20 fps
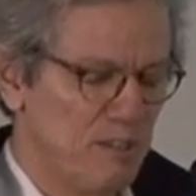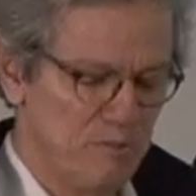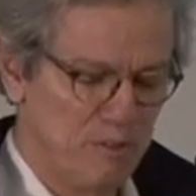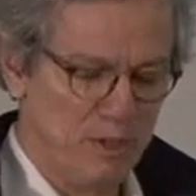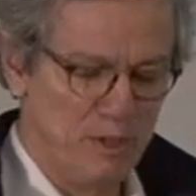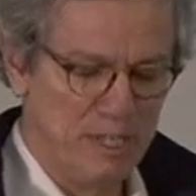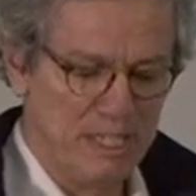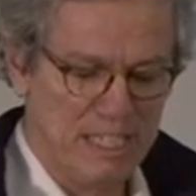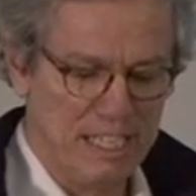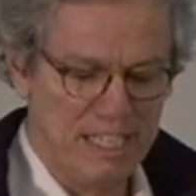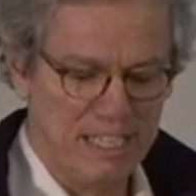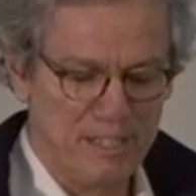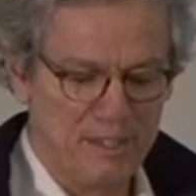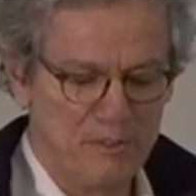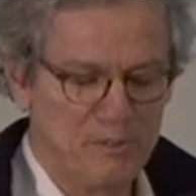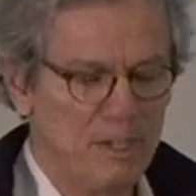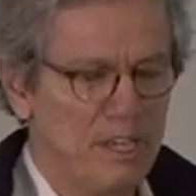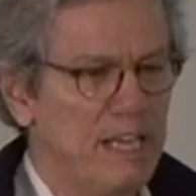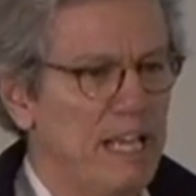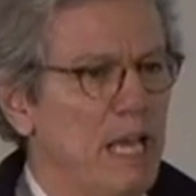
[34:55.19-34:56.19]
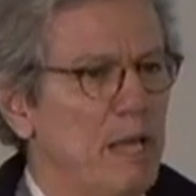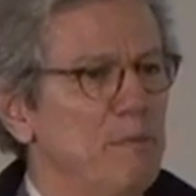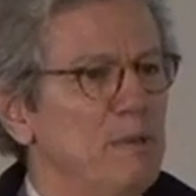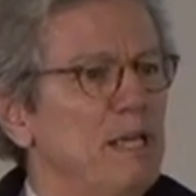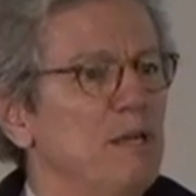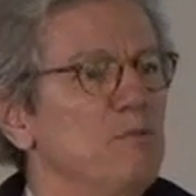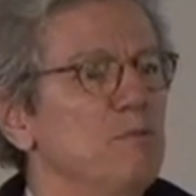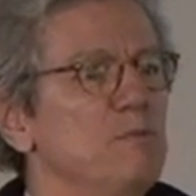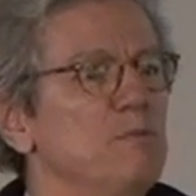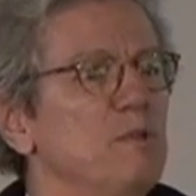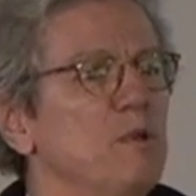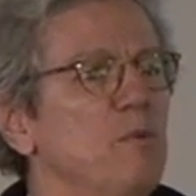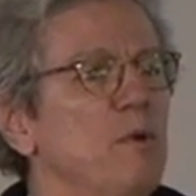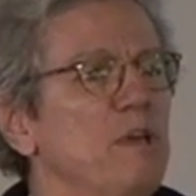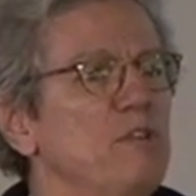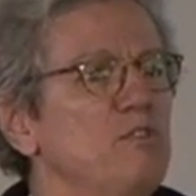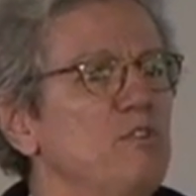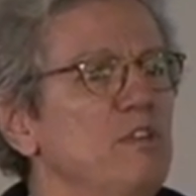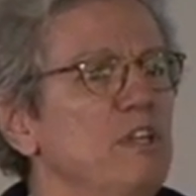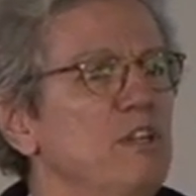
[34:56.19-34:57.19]
very unhappy. Now, the
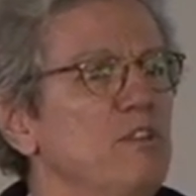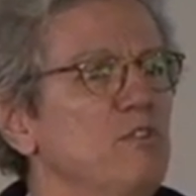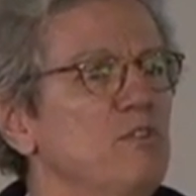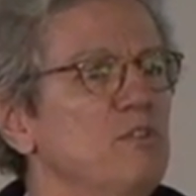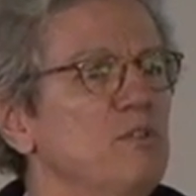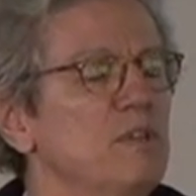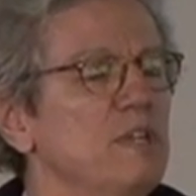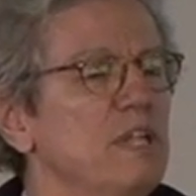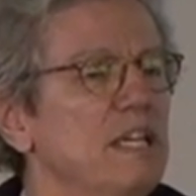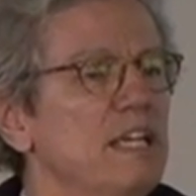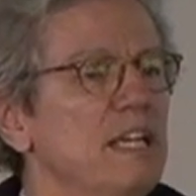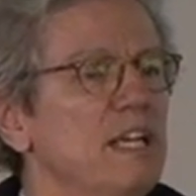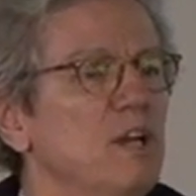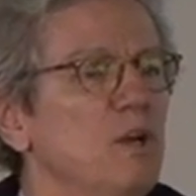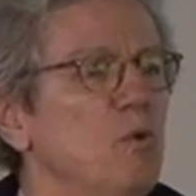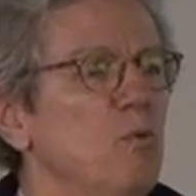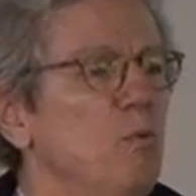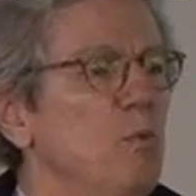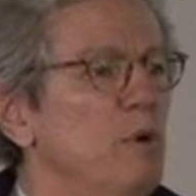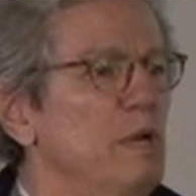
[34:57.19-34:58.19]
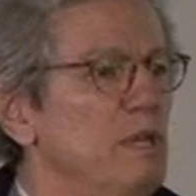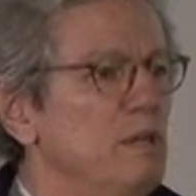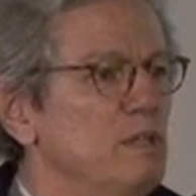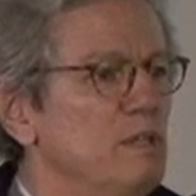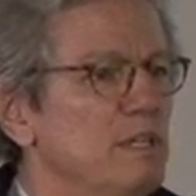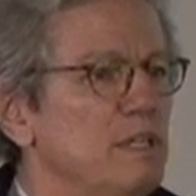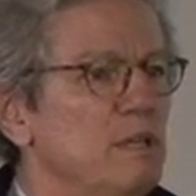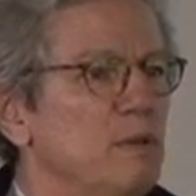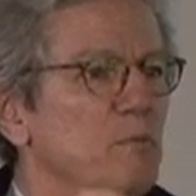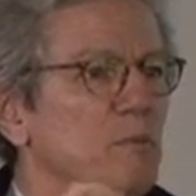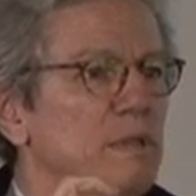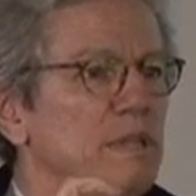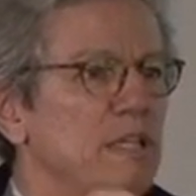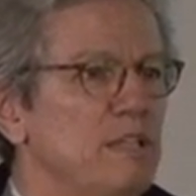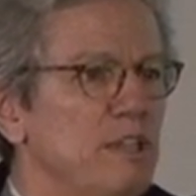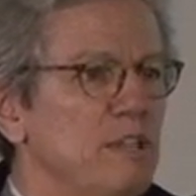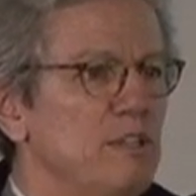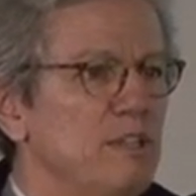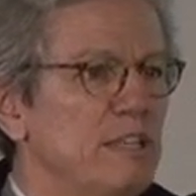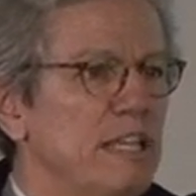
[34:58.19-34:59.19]
question is, will, when
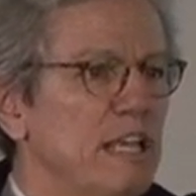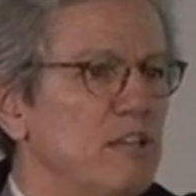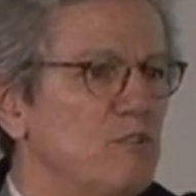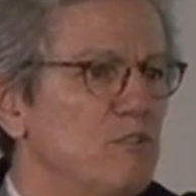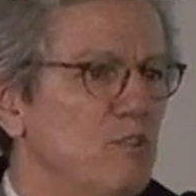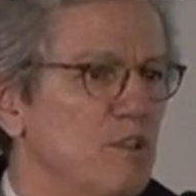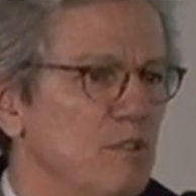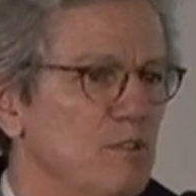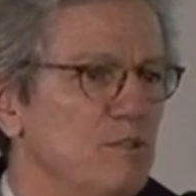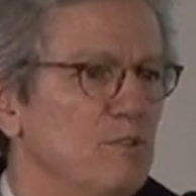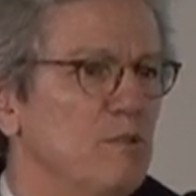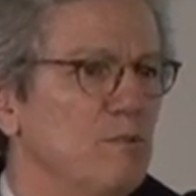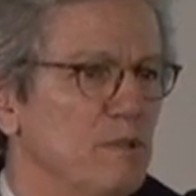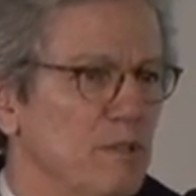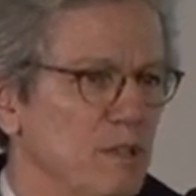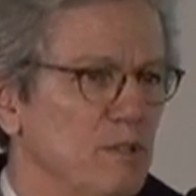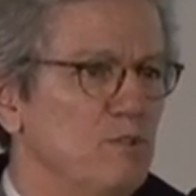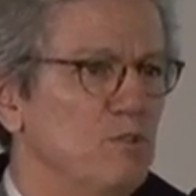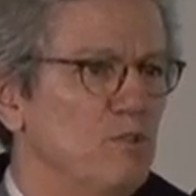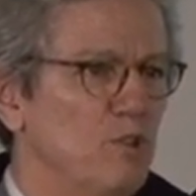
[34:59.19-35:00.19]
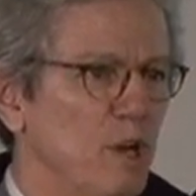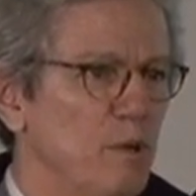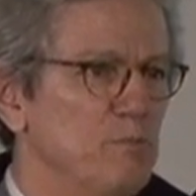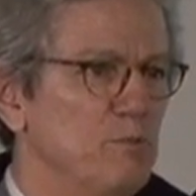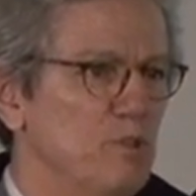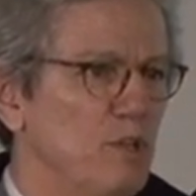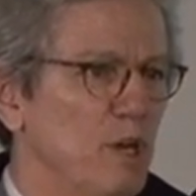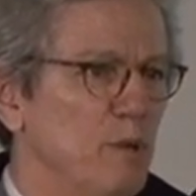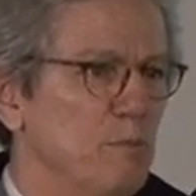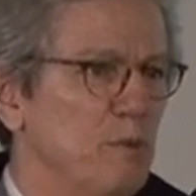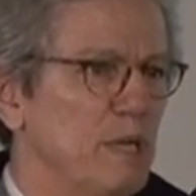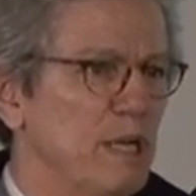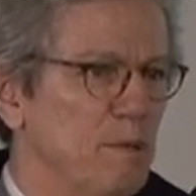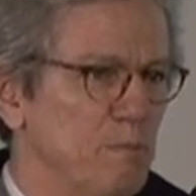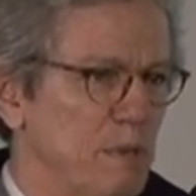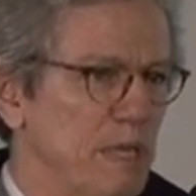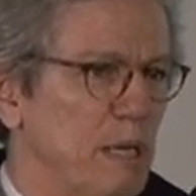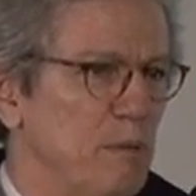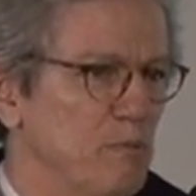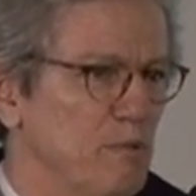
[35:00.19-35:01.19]
the next, when the top job
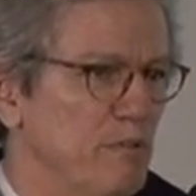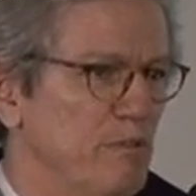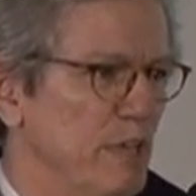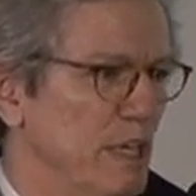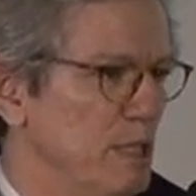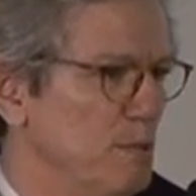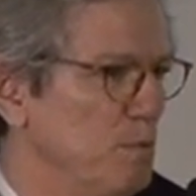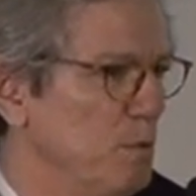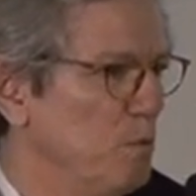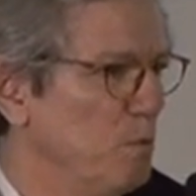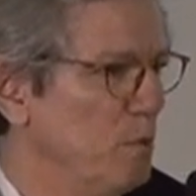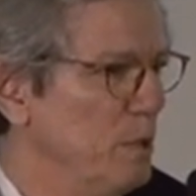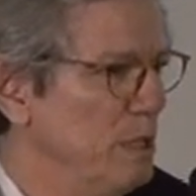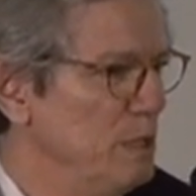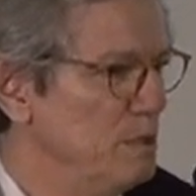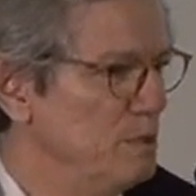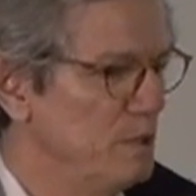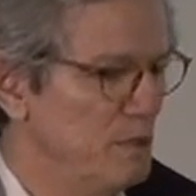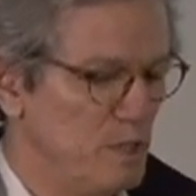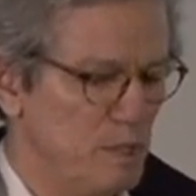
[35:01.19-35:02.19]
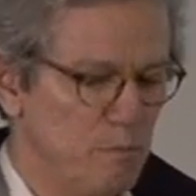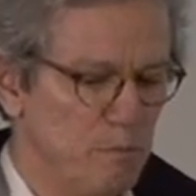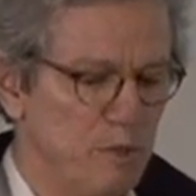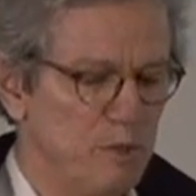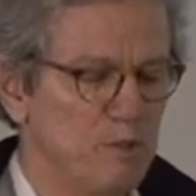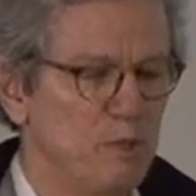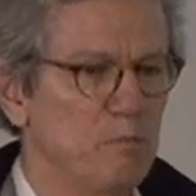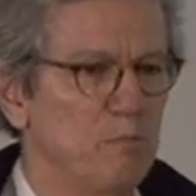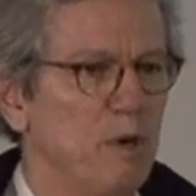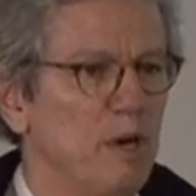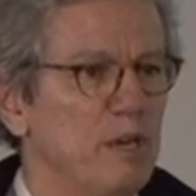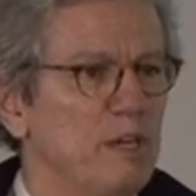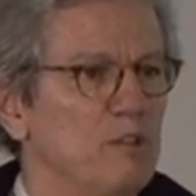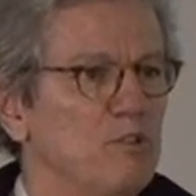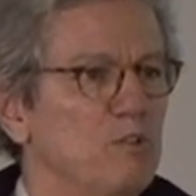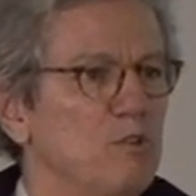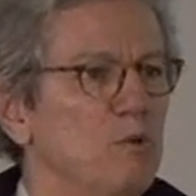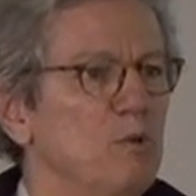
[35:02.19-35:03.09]
becomes available, will the emerging markets